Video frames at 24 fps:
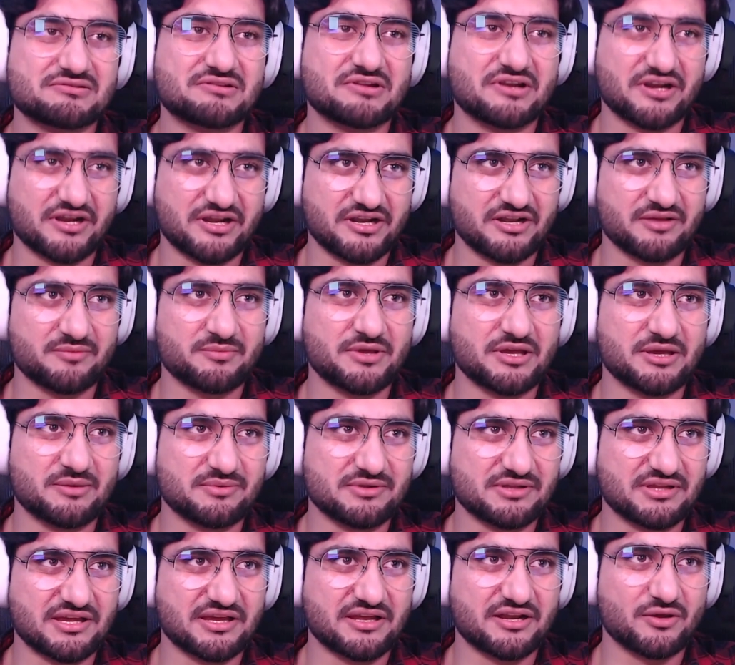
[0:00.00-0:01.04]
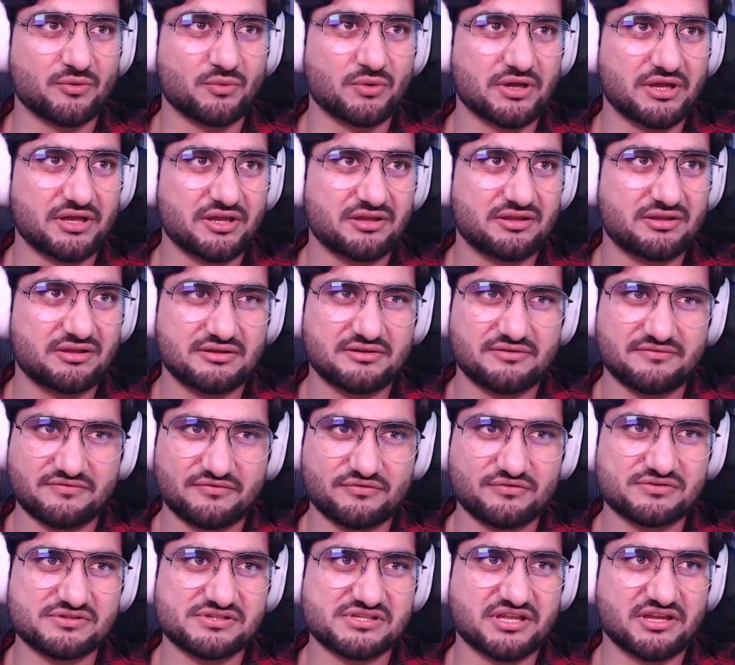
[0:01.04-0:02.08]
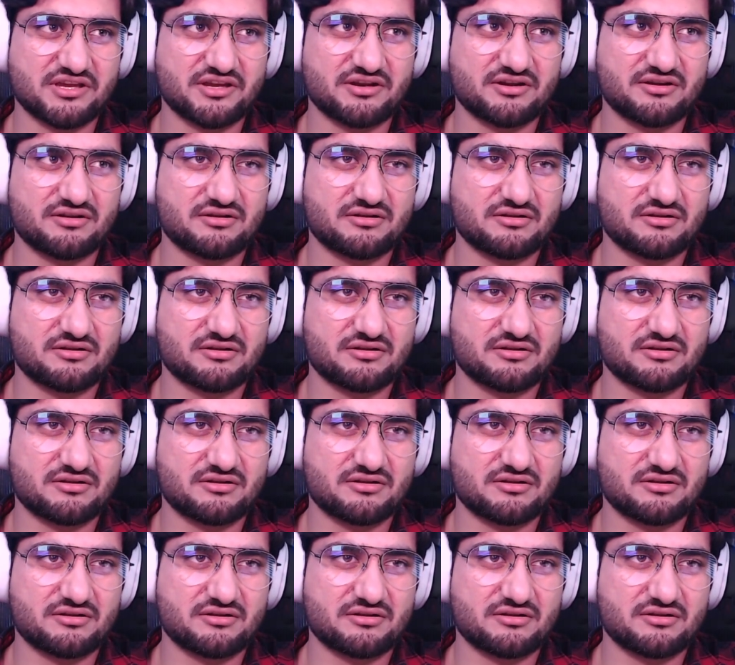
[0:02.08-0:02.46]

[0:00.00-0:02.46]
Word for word: They're gonna be able to get away? Of course they are.